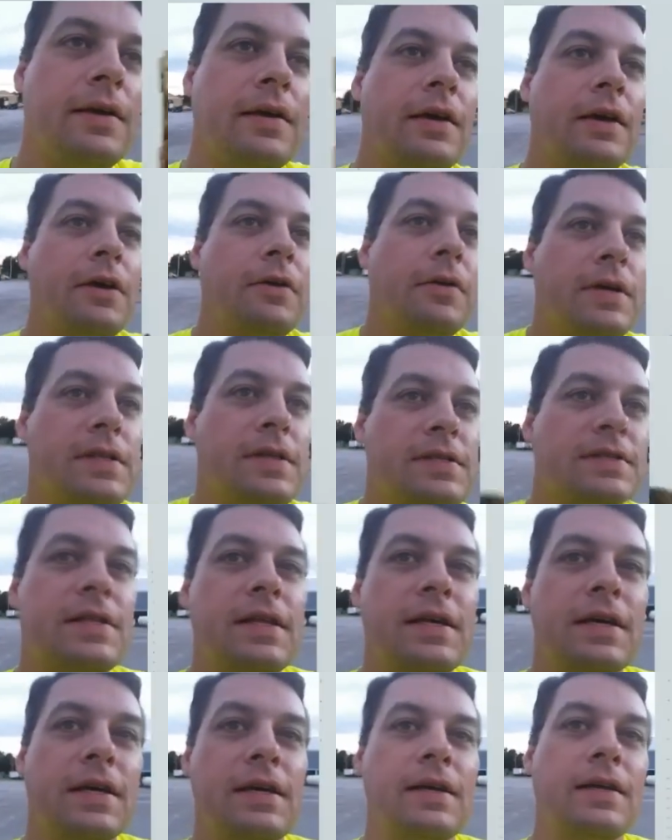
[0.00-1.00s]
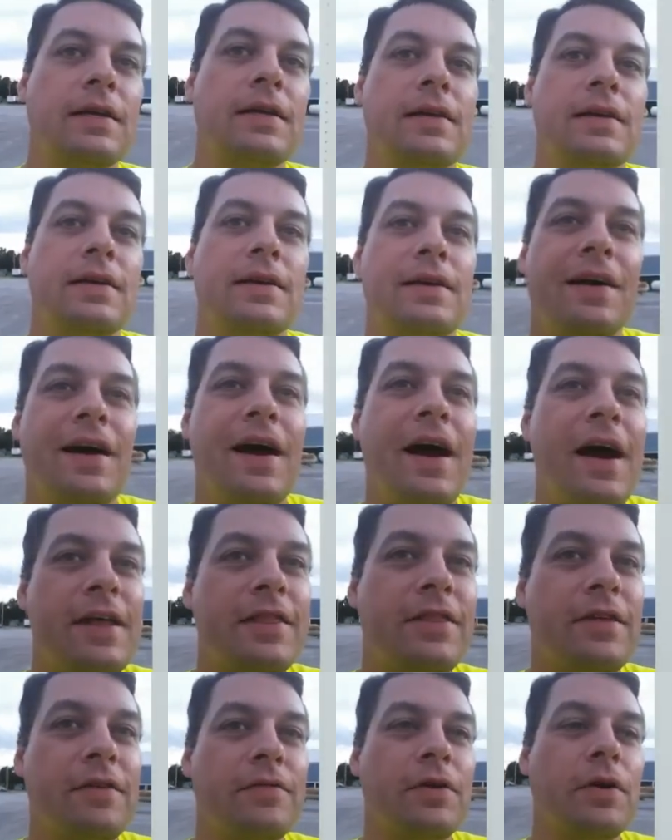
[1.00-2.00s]
increase the
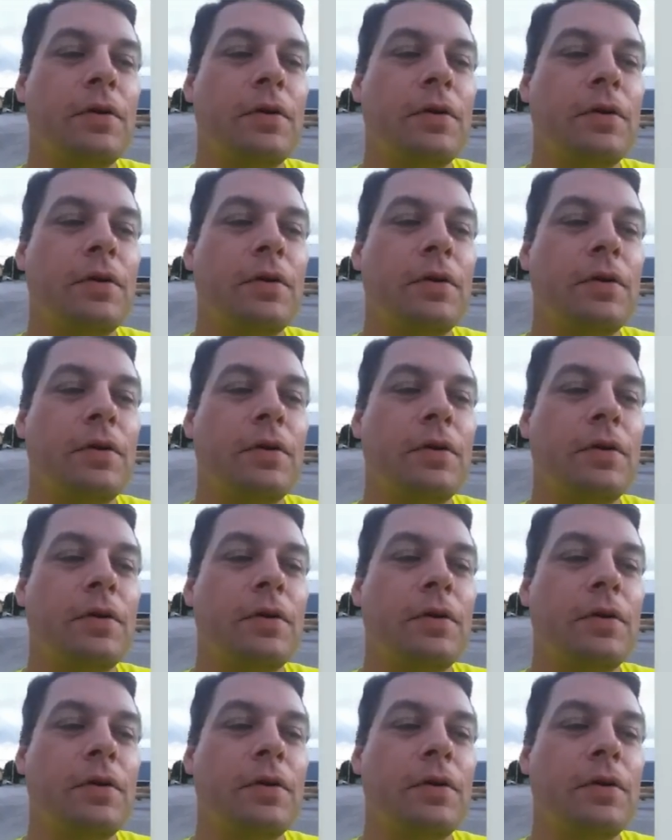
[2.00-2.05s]
height of